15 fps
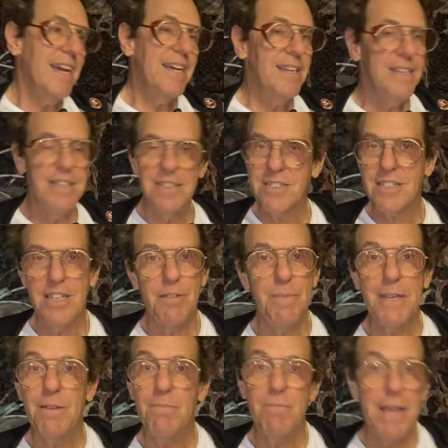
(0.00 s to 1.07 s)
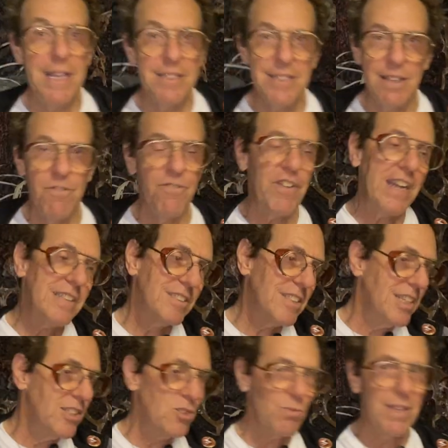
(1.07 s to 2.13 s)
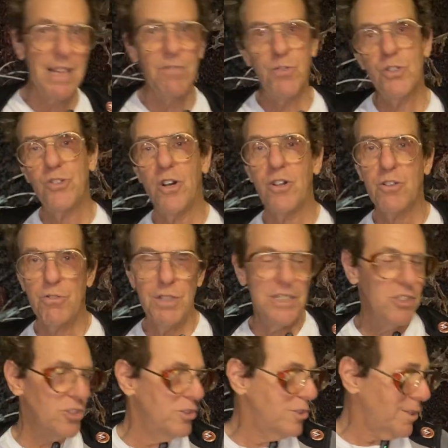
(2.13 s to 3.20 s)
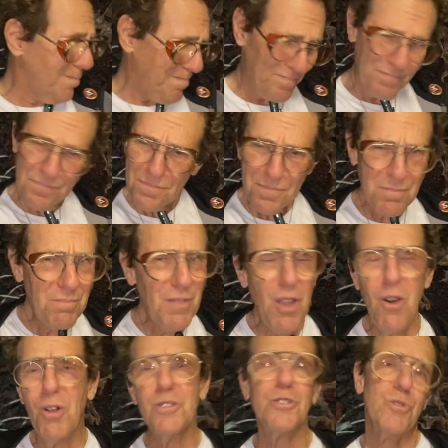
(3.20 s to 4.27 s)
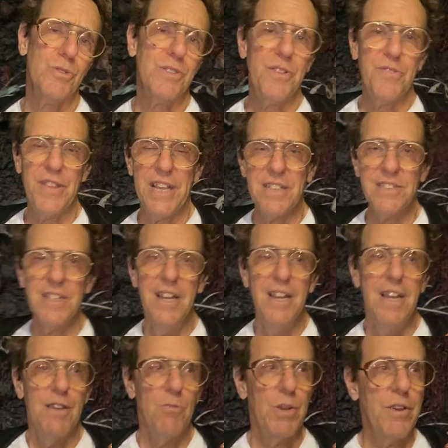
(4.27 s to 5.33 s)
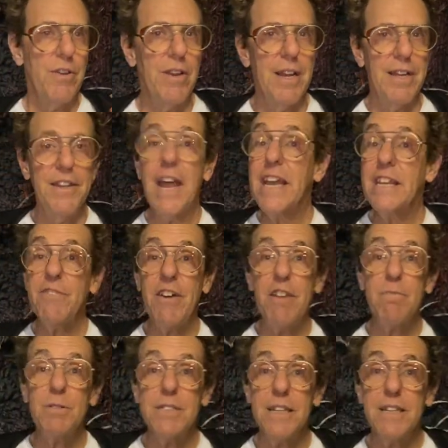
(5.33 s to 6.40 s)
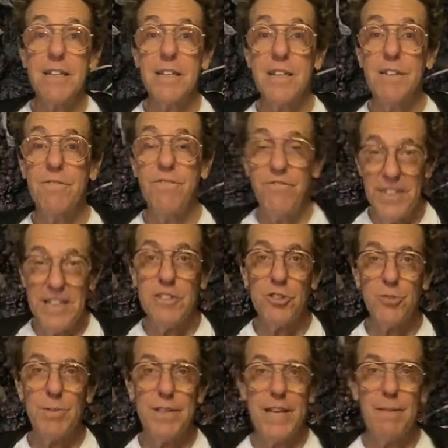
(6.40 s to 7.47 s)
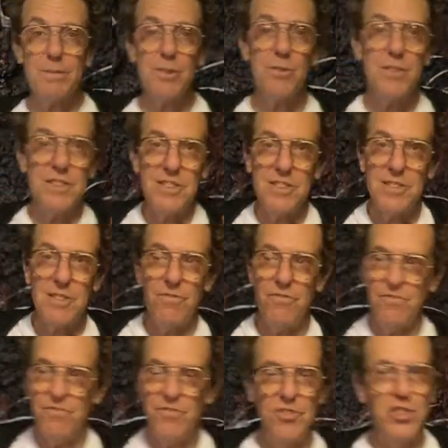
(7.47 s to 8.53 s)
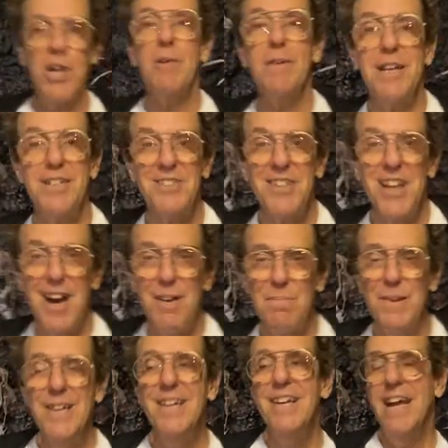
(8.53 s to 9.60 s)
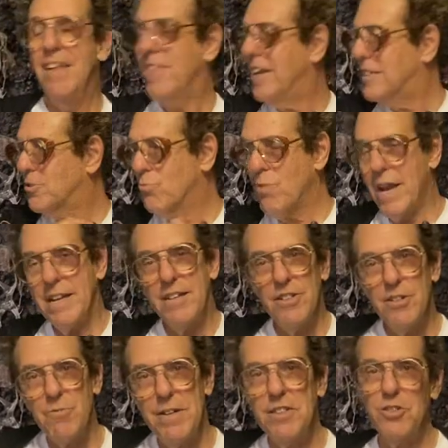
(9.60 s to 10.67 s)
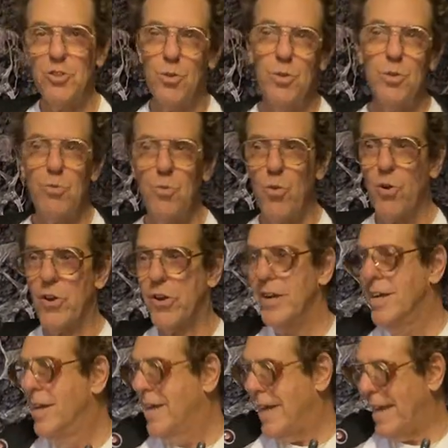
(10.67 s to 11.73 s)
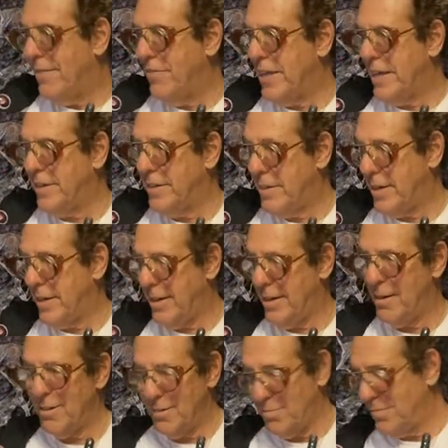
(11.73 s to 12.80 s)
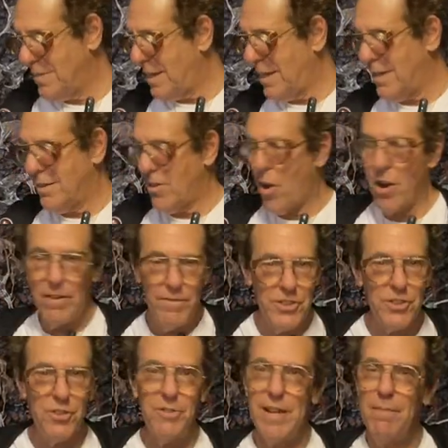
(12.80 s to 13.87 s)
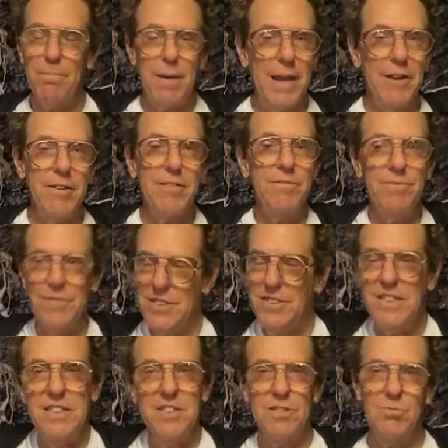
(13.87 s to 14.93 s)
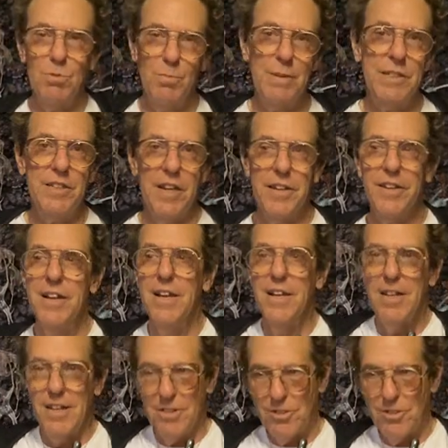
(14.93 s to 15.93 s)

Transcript: And it is going to be amazing. Fight scenes with 8-foot-tall creatures. All sorts of things. We're 95% finished with the episode. This is the cherry on top, and then it's right into Great Solar War, and then Harvester Empire, and the season will be done.